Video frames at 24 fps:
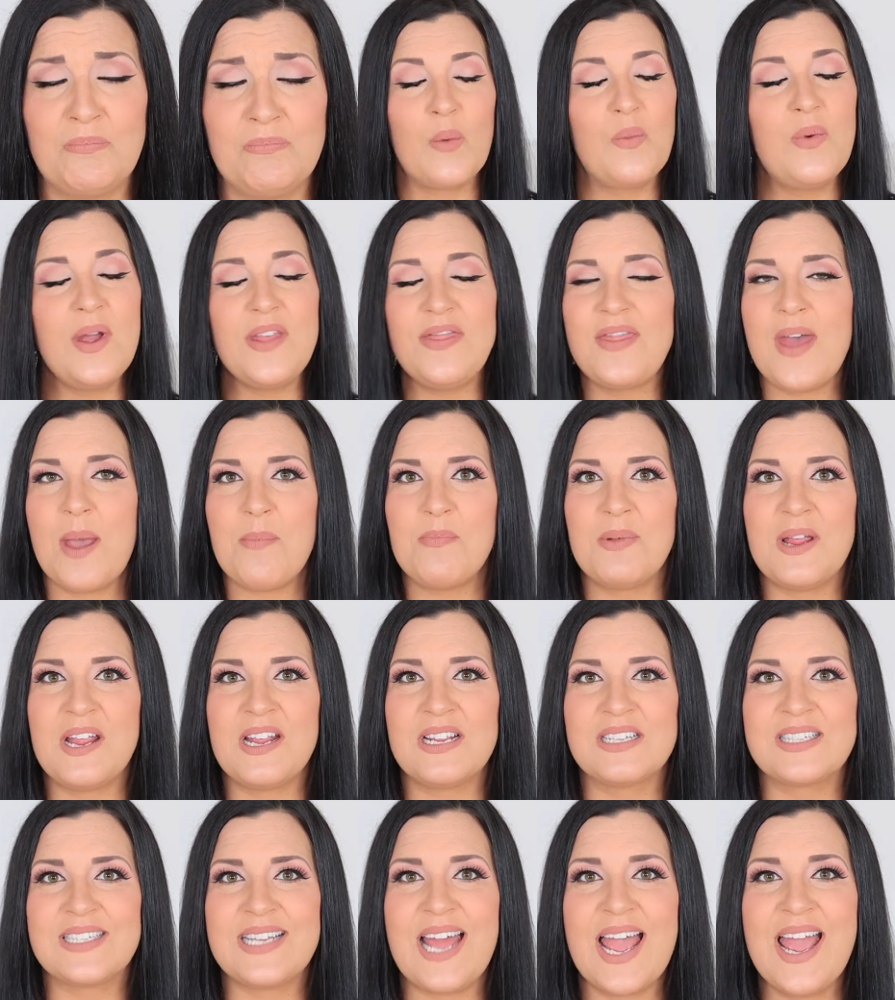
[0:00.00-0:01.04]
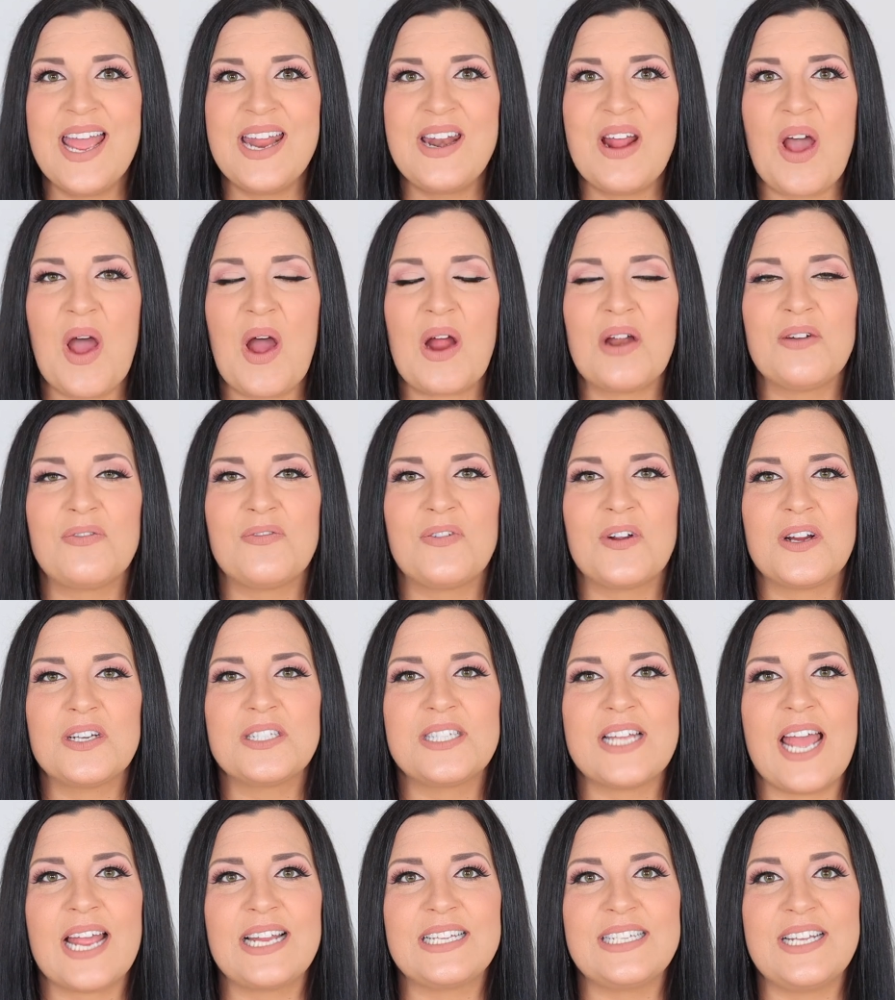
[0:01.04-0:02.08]
With that being said, our first
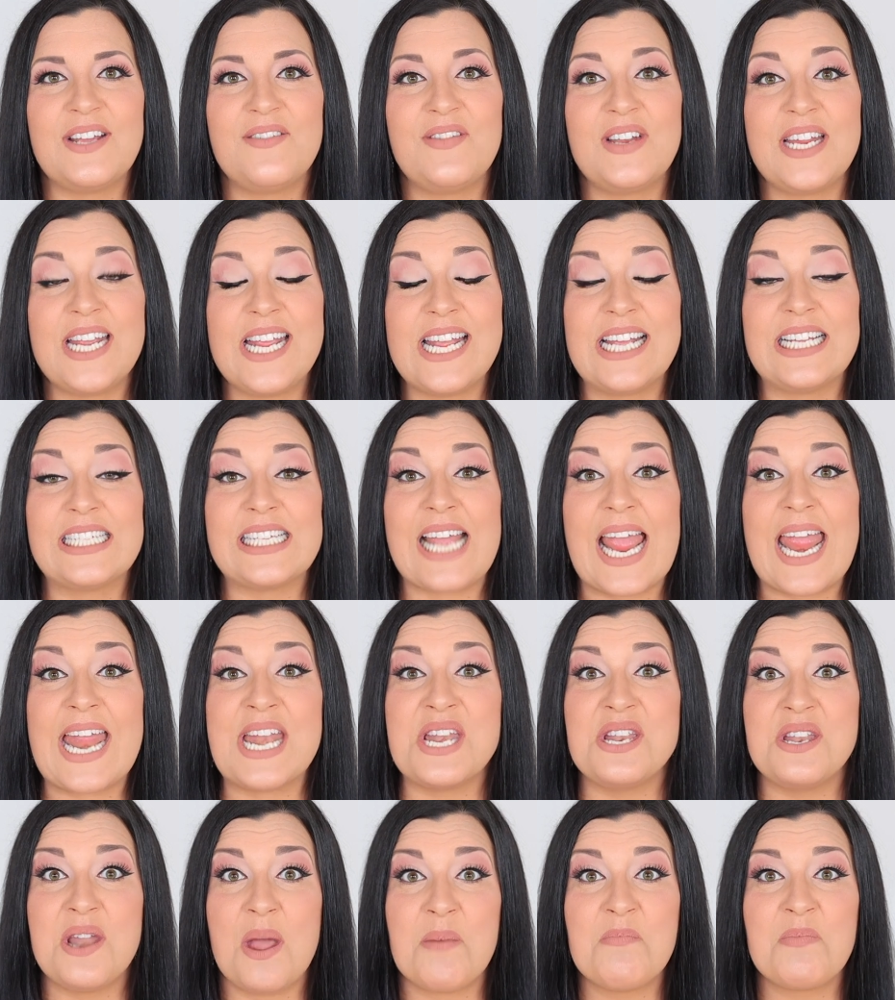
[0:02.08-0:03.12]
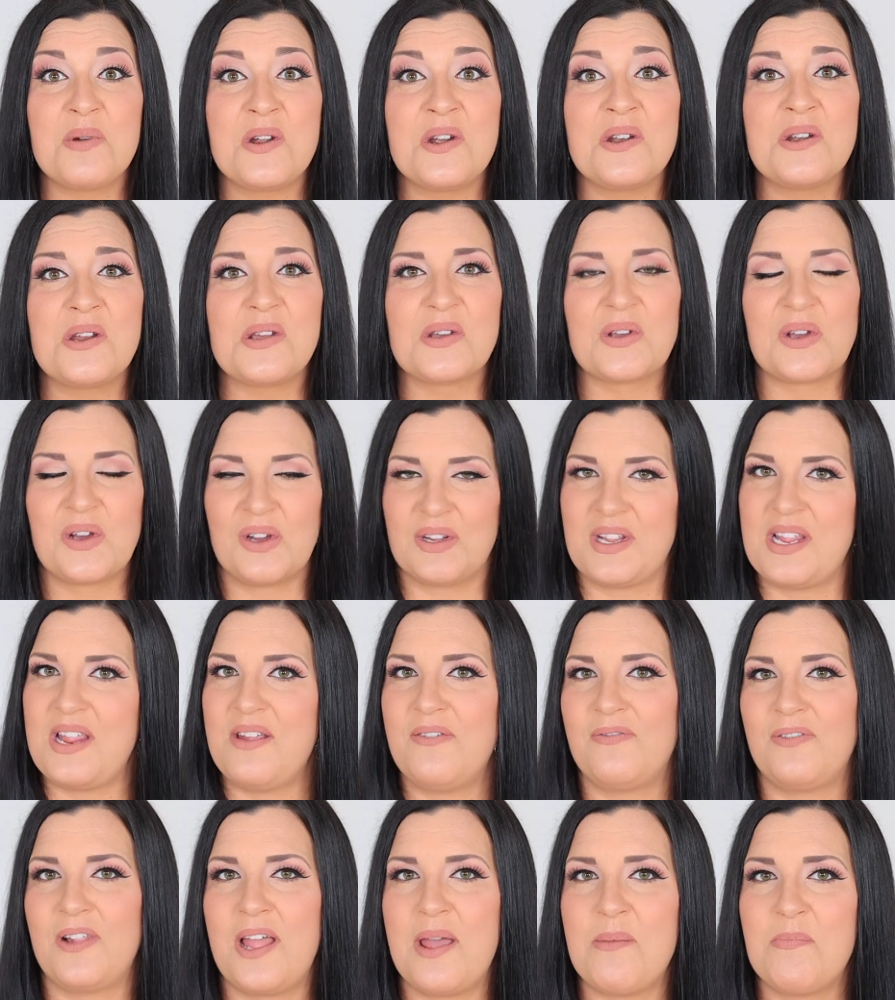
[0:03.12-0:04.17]
activity is a numbered
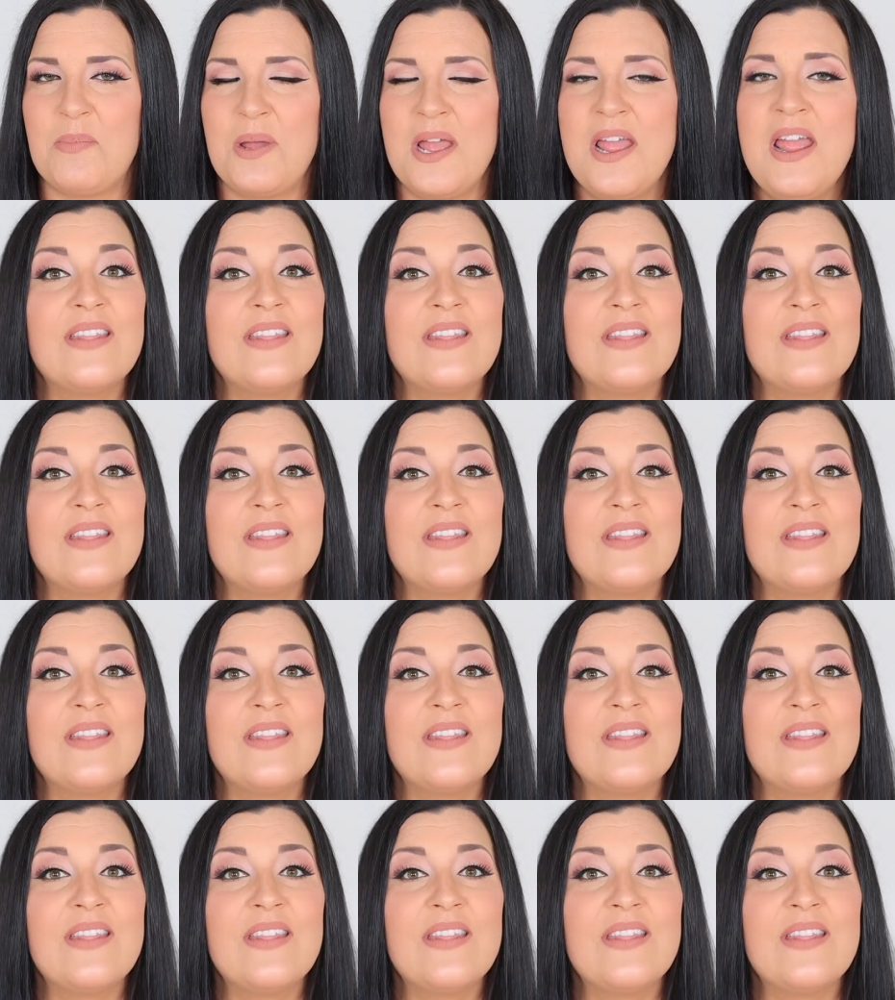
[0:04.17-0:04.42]
cookie flip.